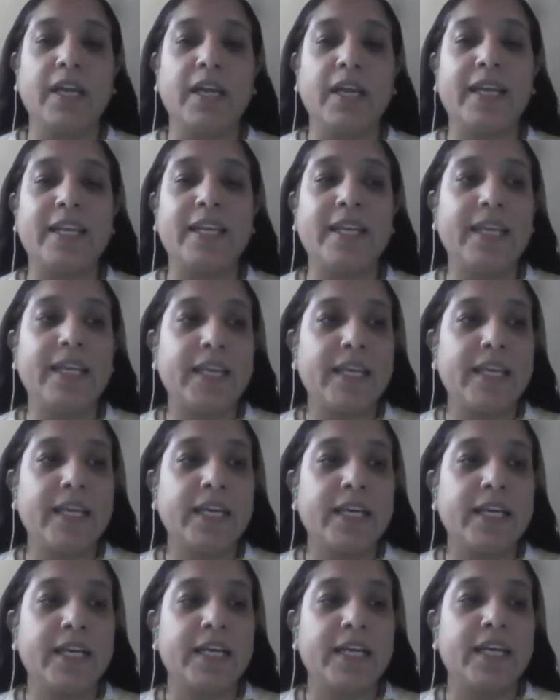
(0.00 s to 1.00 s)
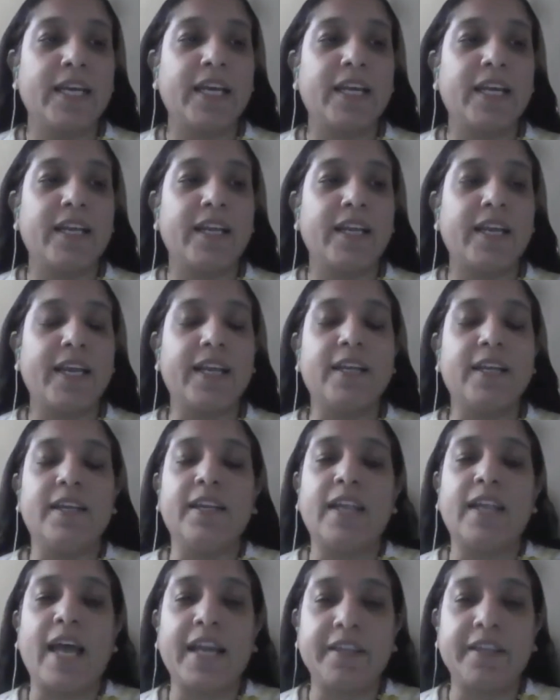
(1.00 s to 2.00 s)
he
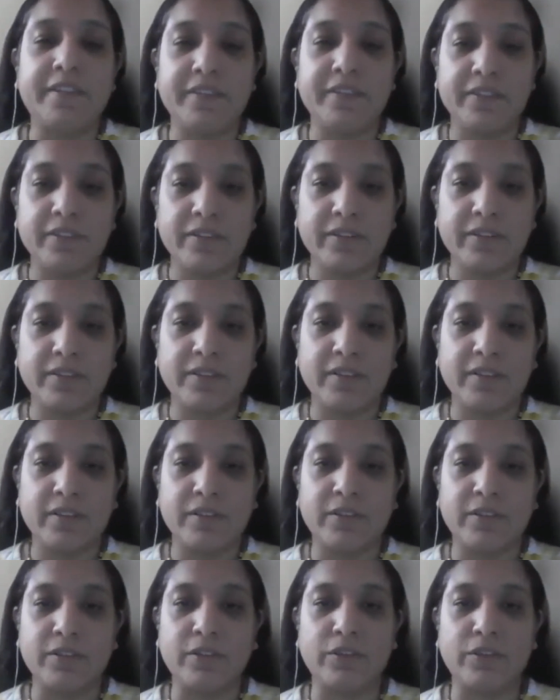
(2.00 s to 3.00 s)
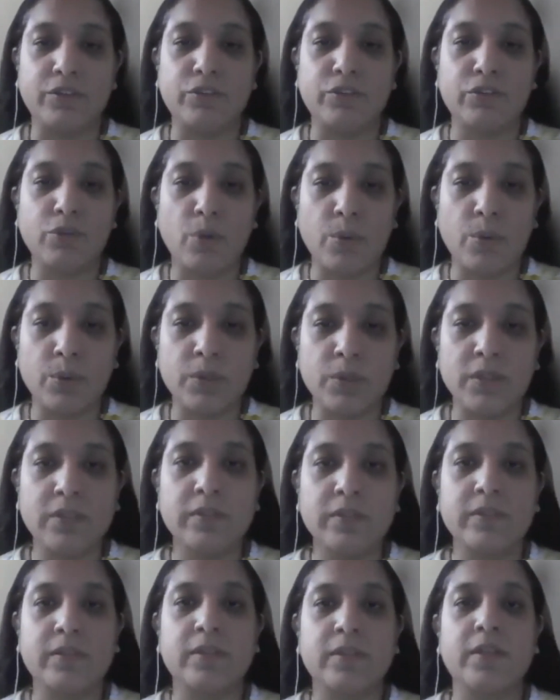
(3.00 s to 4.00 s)
enlightens the
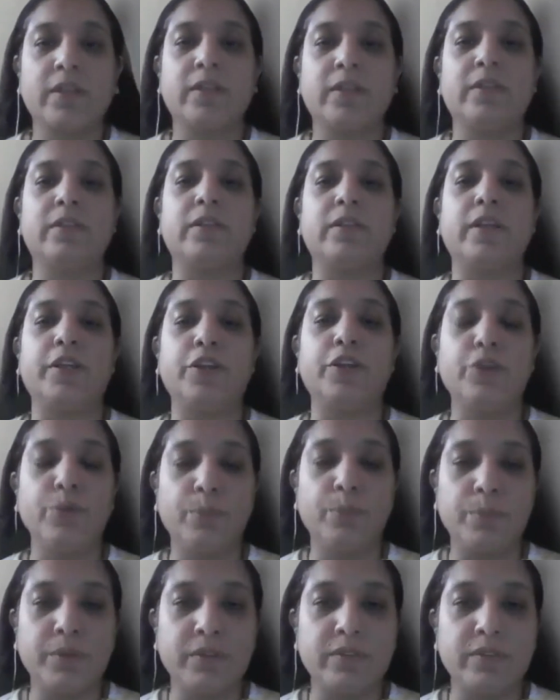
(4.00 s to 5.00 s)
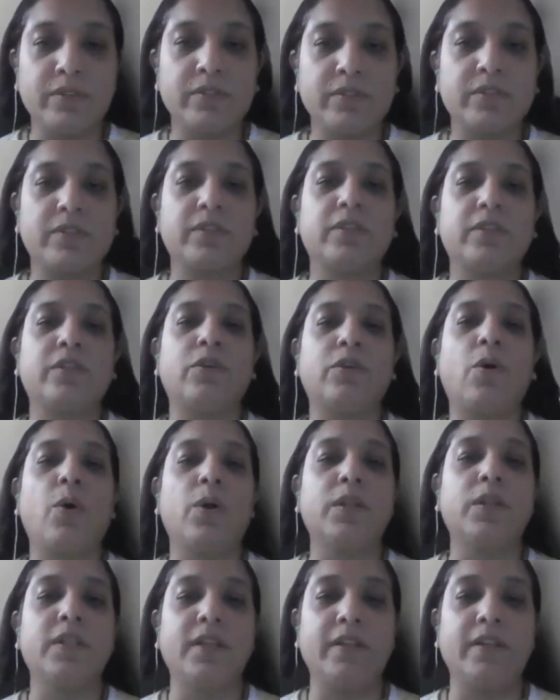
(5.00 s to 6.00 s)
souls, the humans,
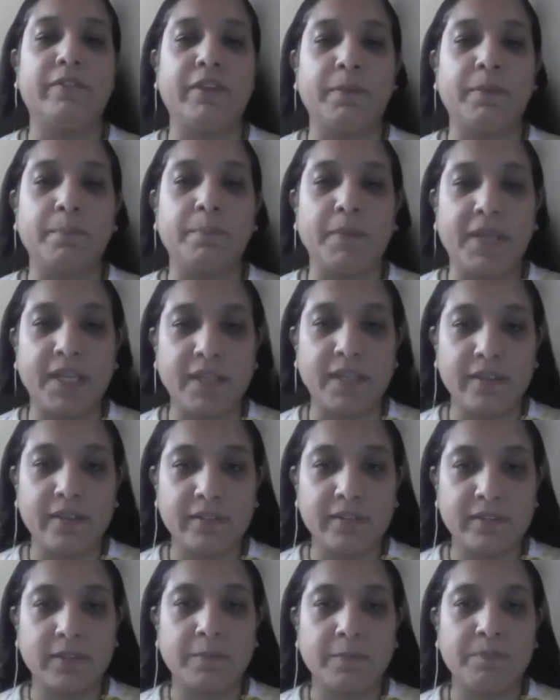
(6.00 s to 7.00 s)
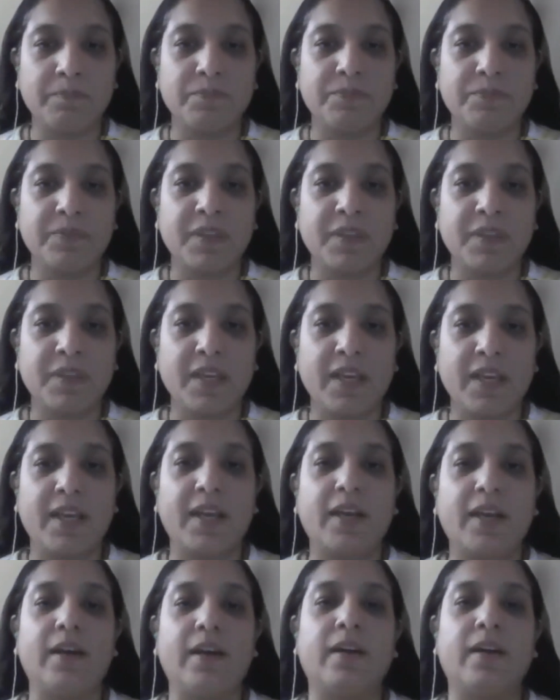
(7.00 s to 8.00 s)
all the living beings.
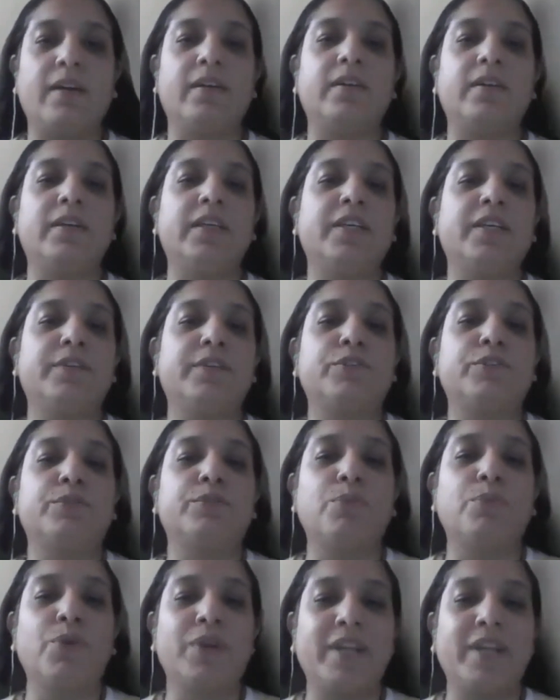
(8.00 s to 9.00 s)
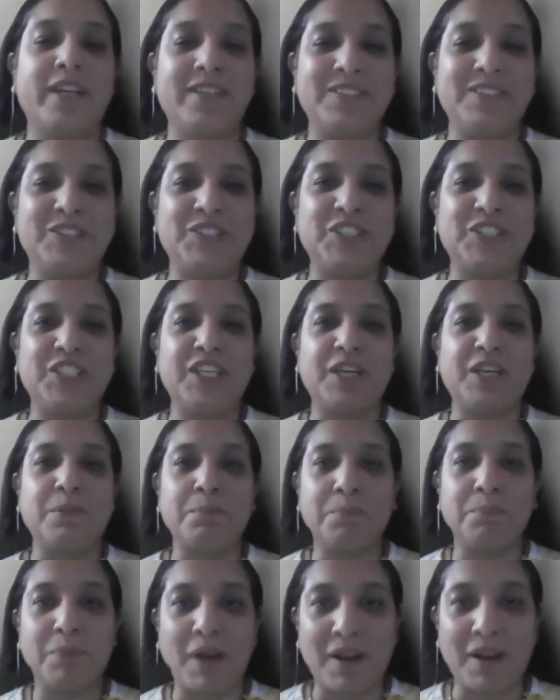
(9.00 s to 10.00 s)
He gives more energy
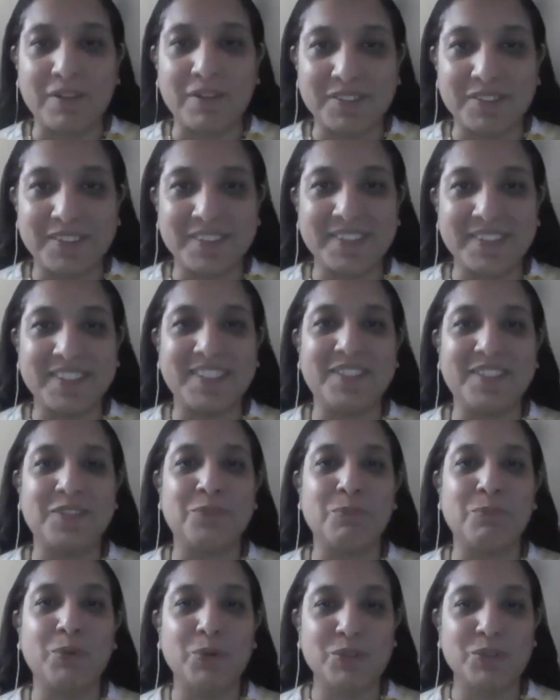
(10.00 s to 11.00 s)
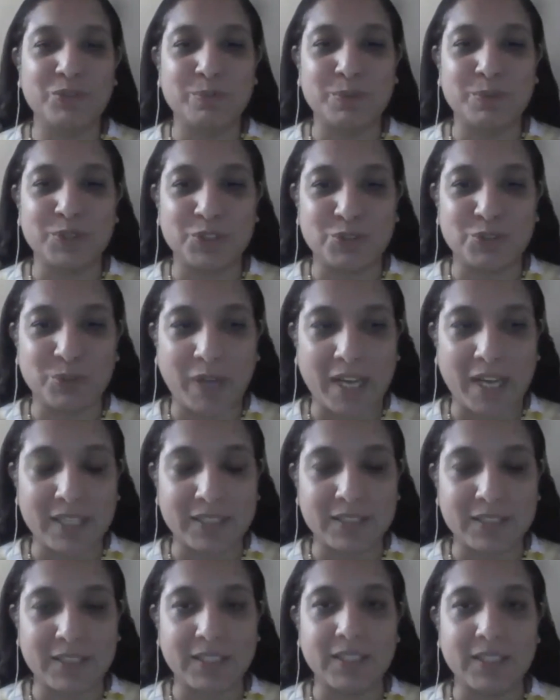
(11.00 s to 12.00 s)
and power and more
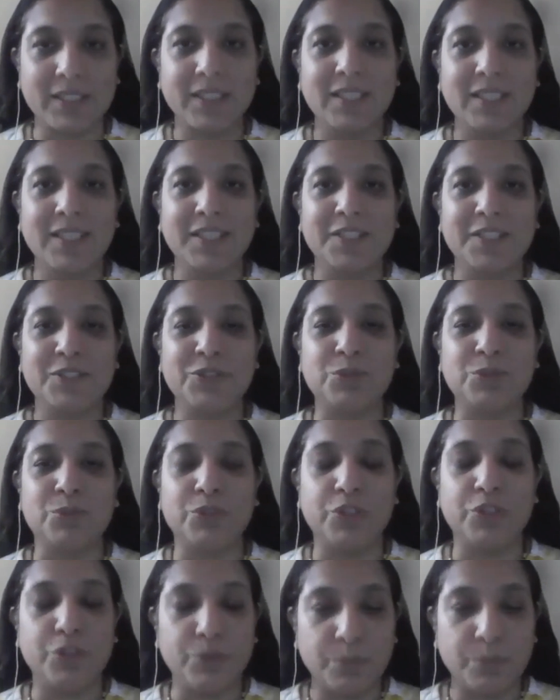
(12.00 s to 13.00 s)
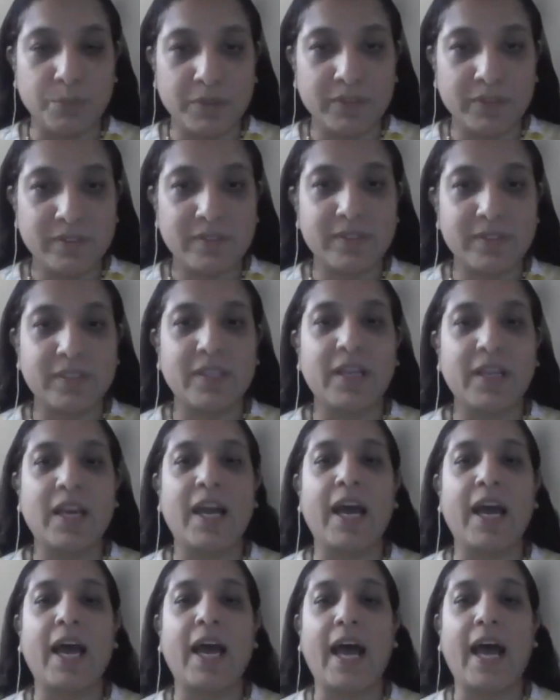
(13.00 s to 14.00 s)
spirituality to humans
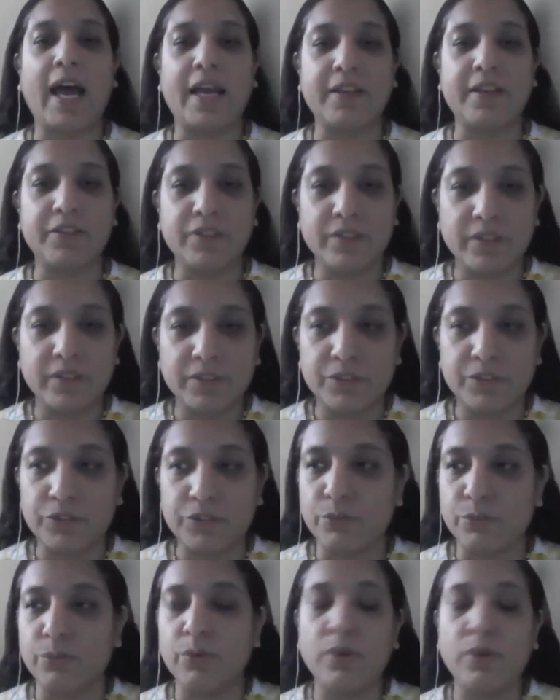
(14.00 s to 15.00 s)
and to